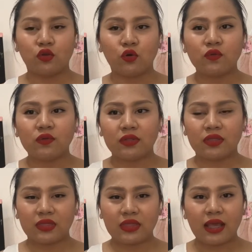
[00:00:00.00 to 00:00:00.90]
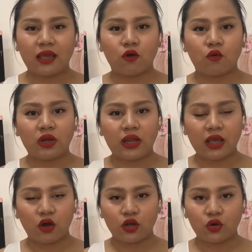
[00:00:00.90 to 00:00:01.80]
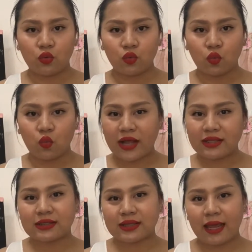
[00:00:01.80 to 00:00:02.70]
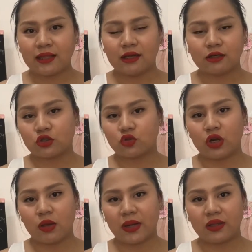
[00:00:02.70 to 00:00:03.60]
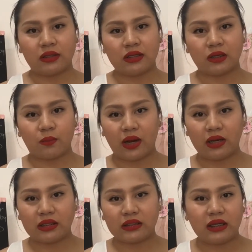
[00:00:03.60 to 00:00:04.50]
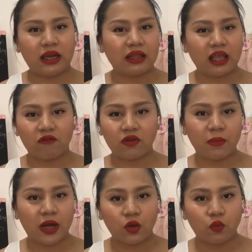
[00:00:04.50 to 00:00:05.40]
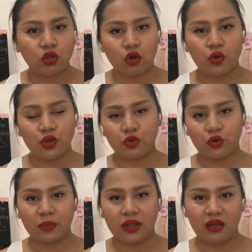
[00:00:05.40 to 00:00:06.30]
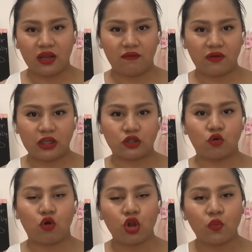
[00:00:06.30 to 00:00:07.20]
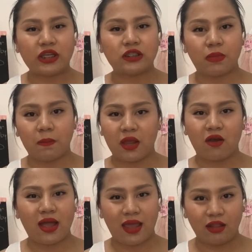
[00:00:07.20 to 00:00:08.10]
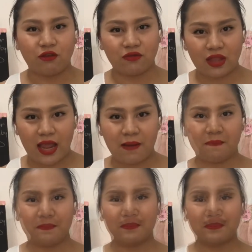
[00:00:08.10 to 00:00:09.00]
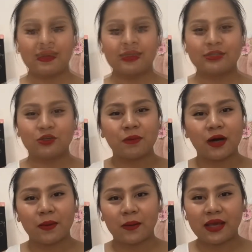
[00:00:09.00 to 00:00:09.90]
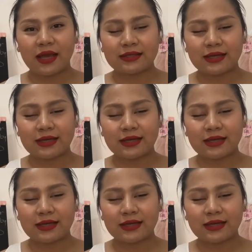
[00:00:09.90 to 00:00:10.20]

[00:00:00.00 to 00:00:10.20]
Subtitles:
Don't think only on one side ng story pagdating sa pregnancy. Not everybody would go on a normal delivery. So always prepare ahead of time. So mga mami,